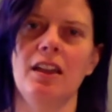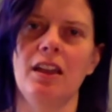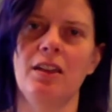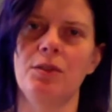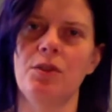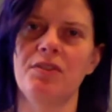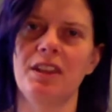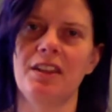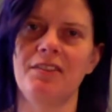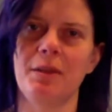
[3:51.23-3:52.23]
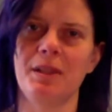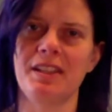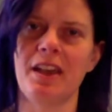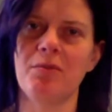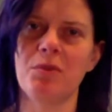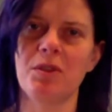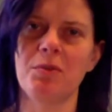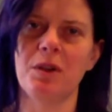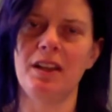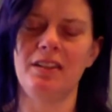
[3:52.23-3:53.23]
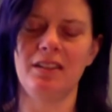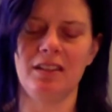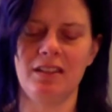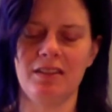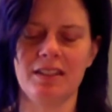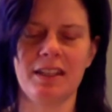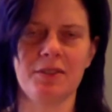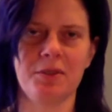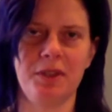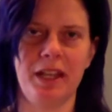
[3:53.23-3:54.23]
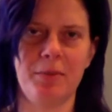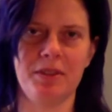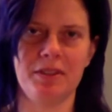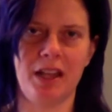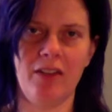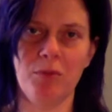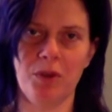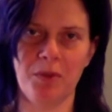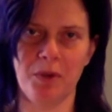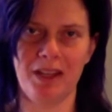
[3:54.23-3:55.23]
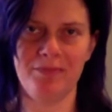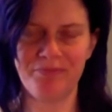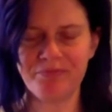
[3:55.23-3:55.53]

know if a lot of families have more than one. This household happens to have more than one.